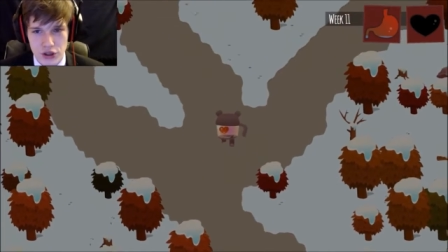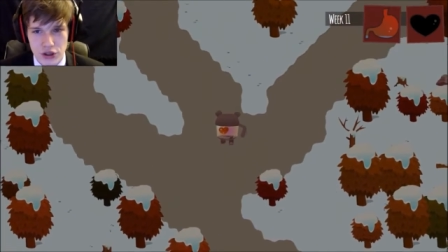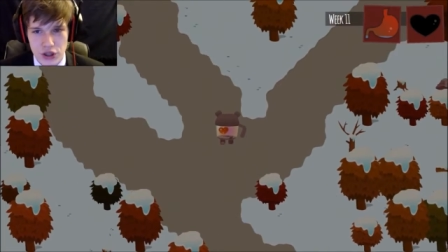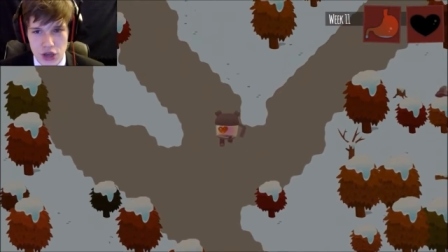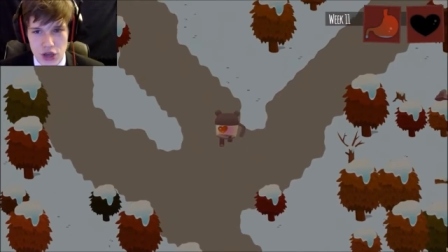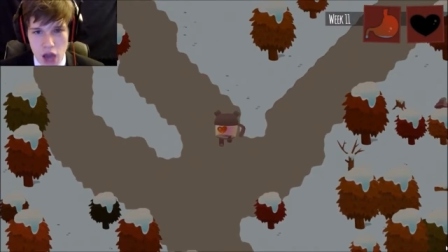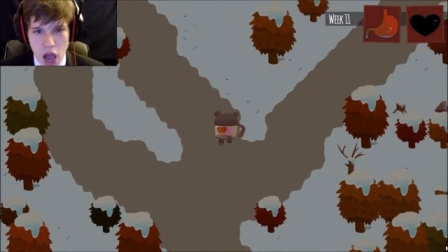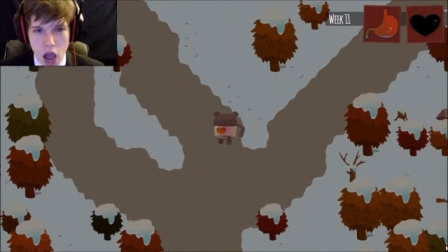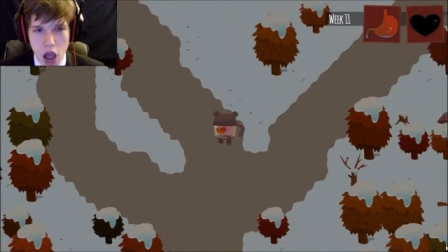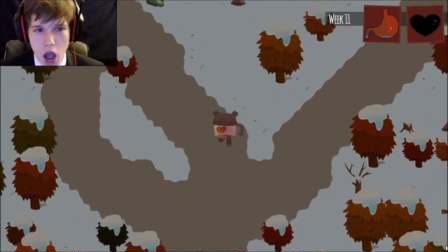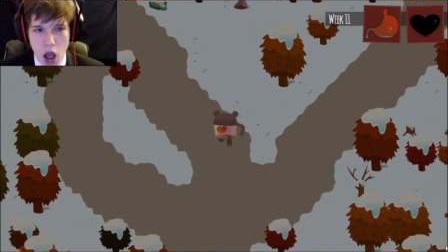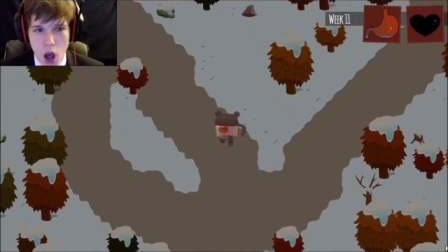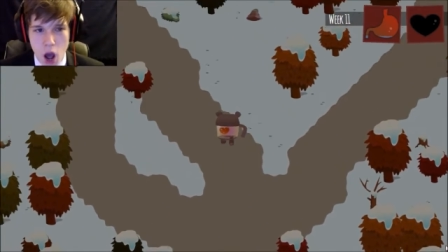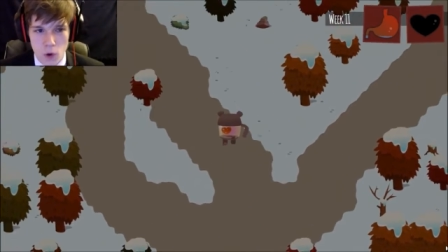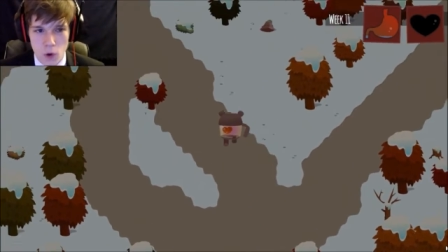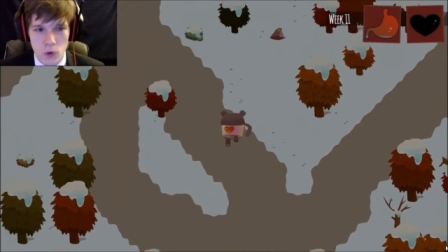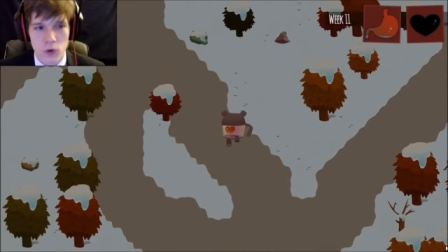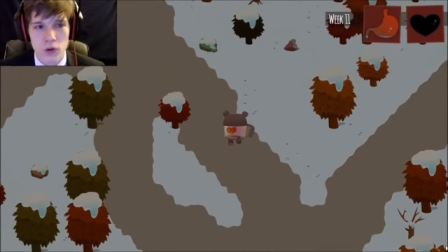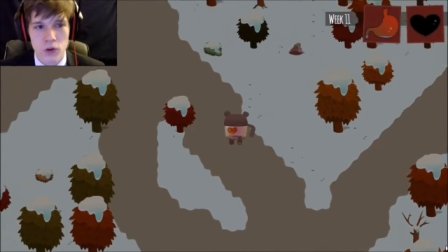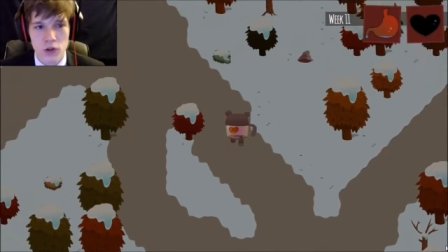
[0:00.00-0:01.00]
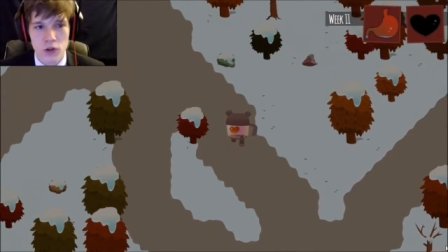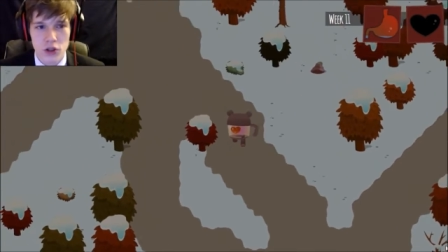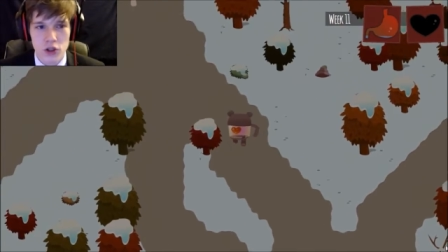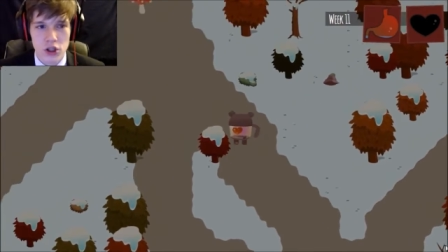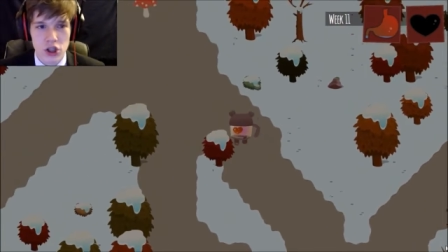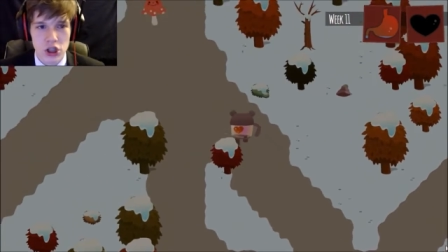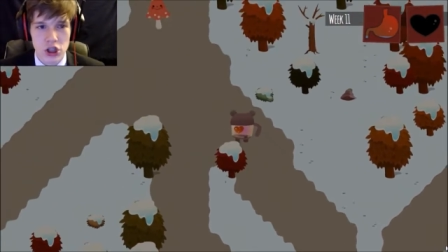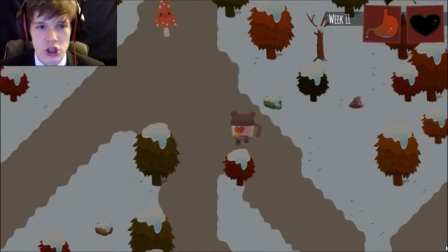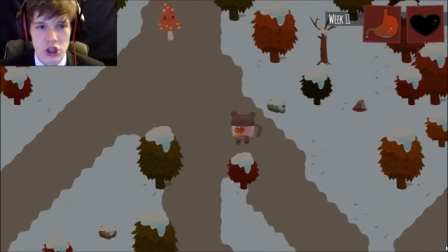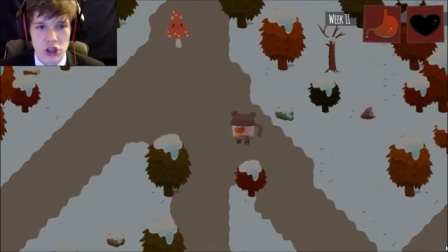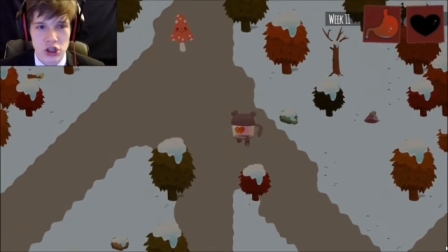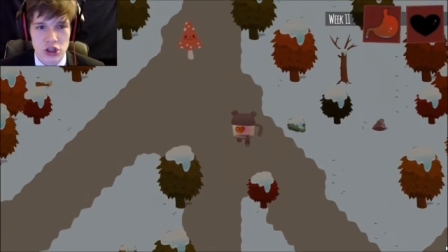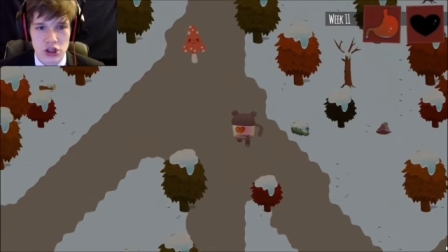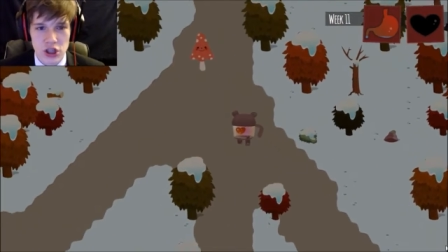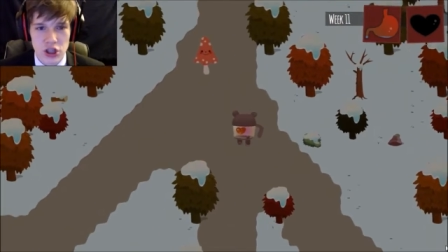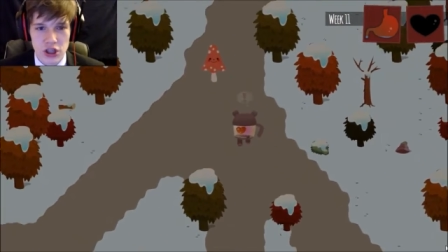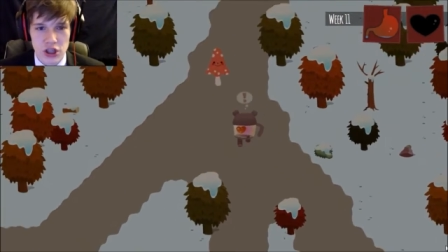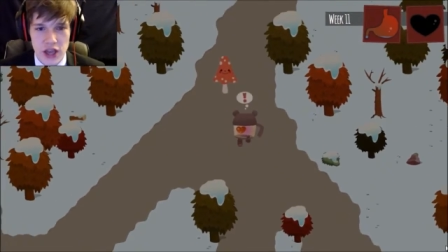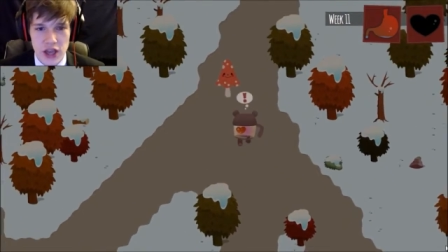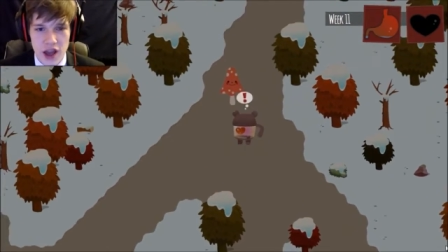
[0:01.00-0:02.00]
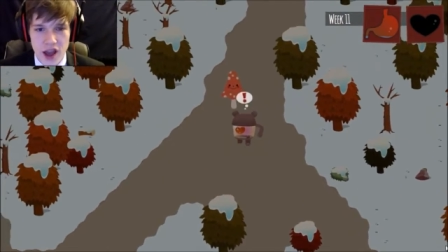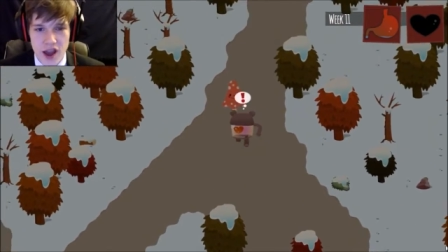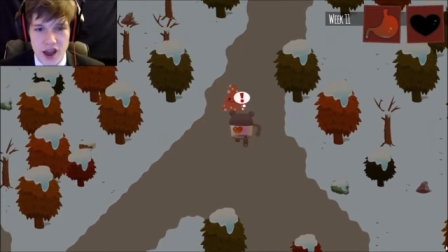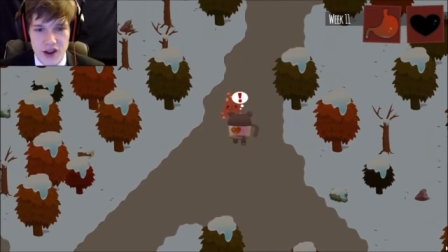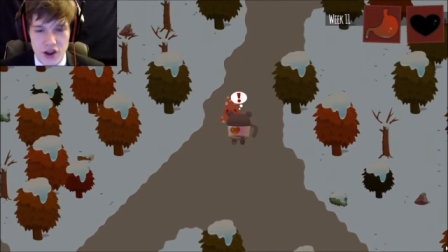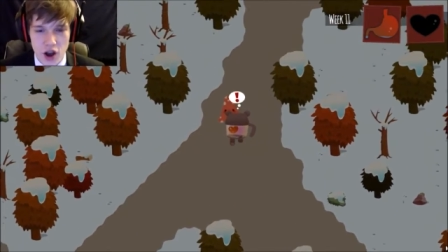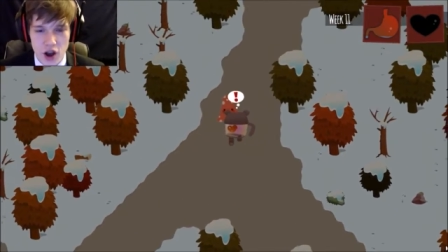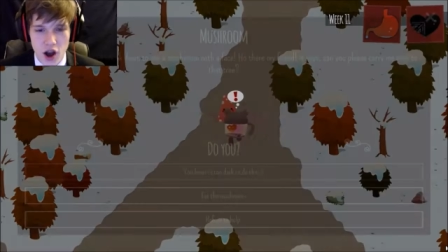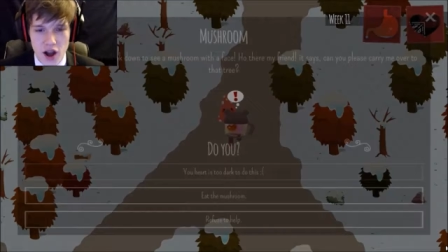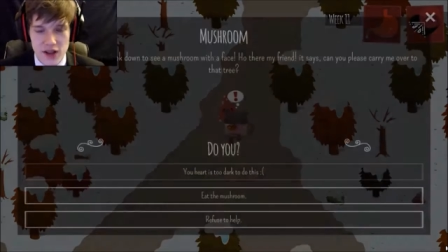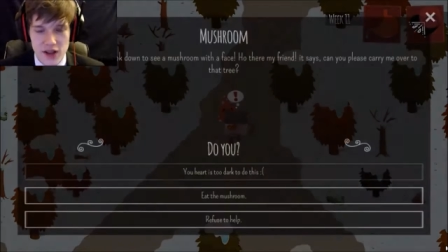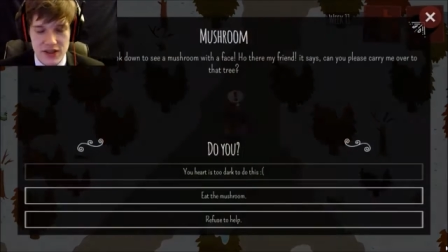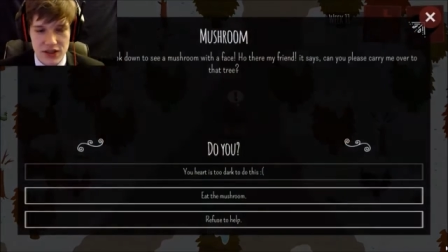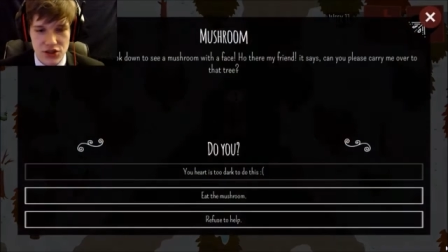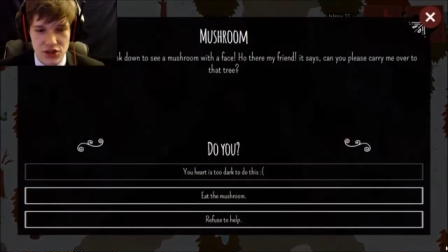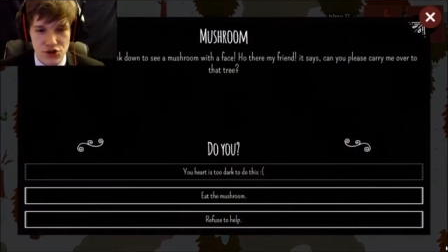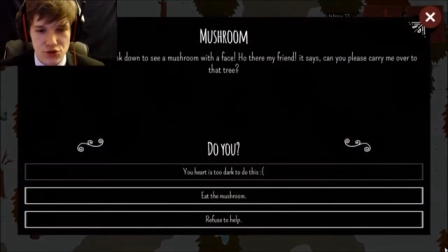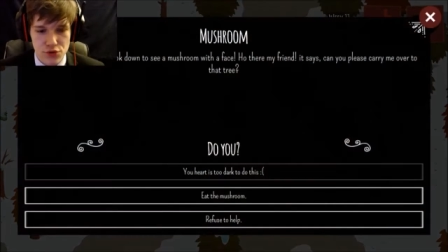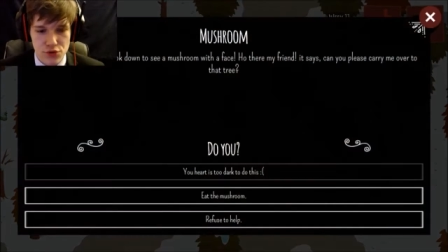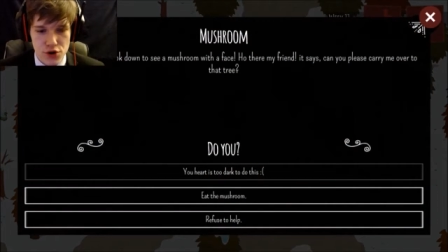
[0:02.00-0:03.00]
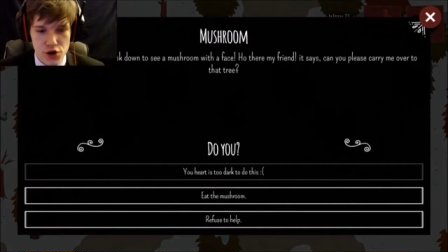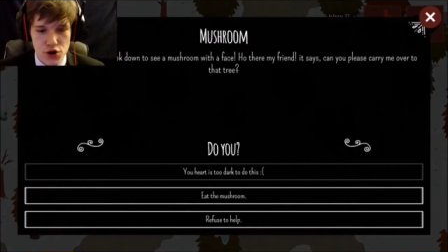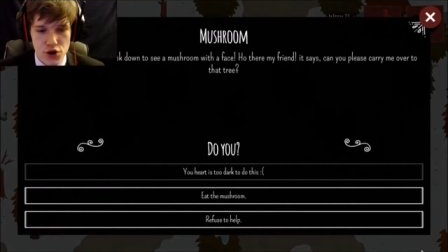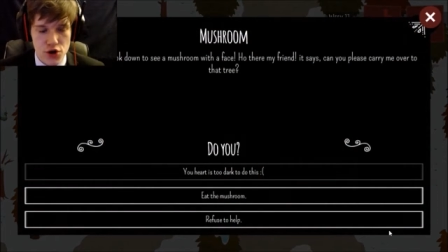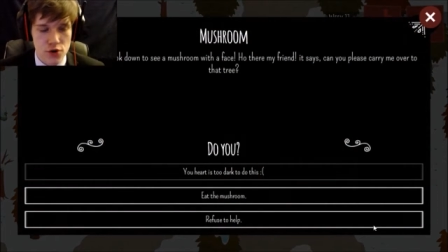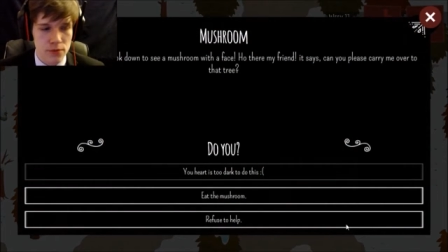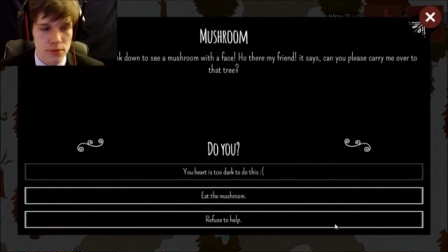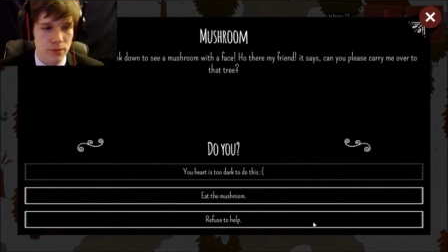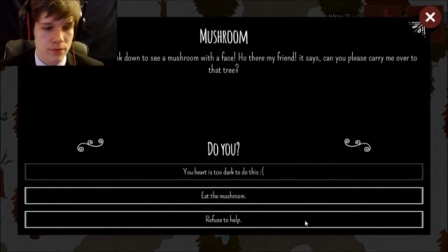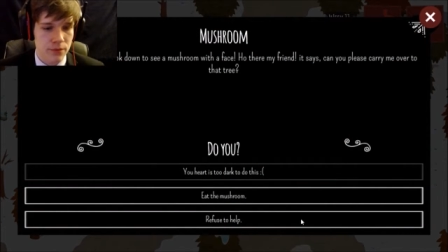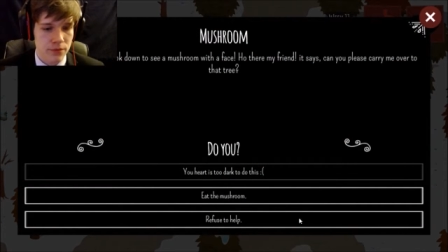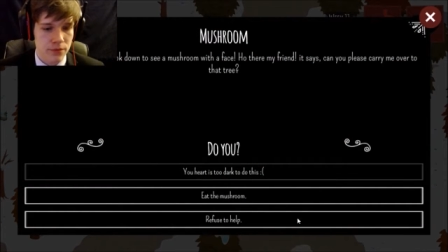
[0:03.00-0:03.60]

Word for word: Go. To the end. Oh, it's a shroom.